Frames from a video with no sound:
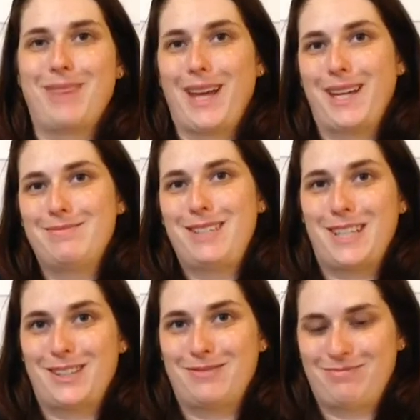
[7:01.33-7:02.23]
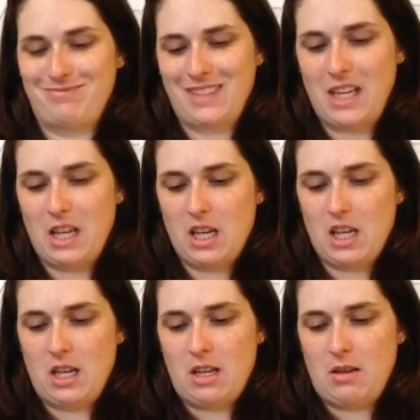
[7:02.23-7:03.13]
But, you know.
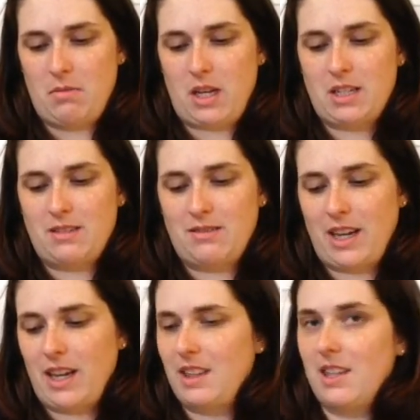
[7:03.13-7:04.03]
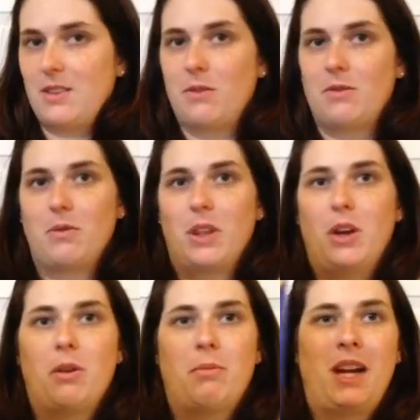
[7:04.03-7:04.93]
But I got this with
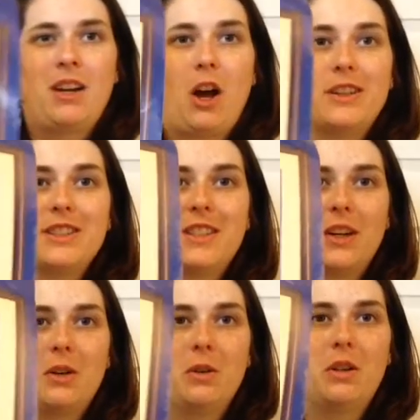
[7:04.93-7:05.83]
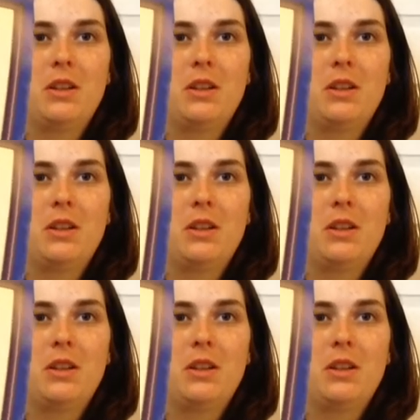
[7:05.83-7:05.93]
her in mind also.